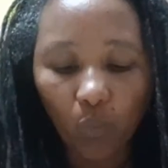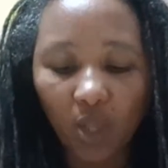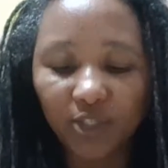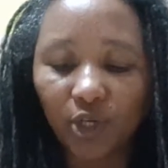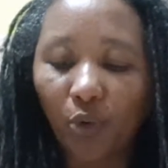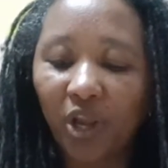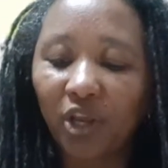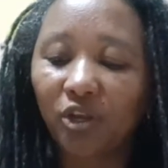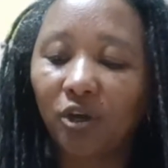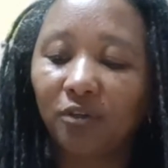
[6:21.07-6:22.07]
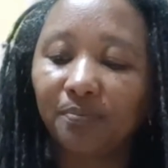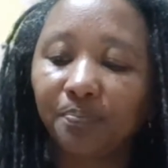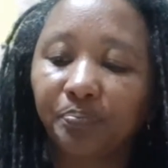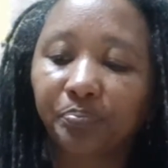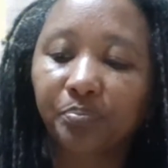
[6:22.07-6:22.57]
So when you're done,
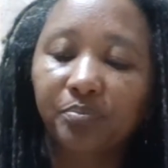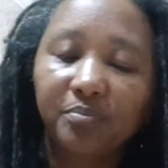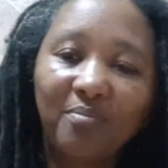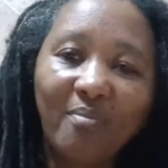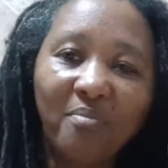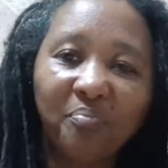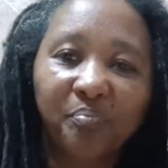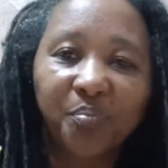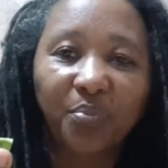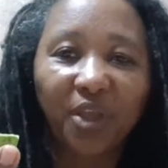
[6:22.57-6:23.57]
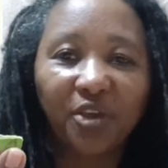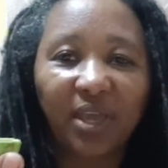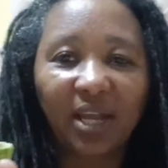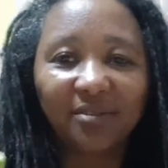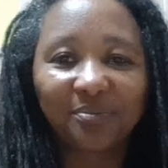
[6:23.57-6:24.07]
you
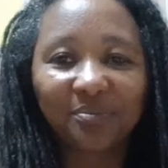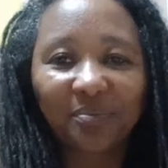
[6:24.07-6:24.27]
can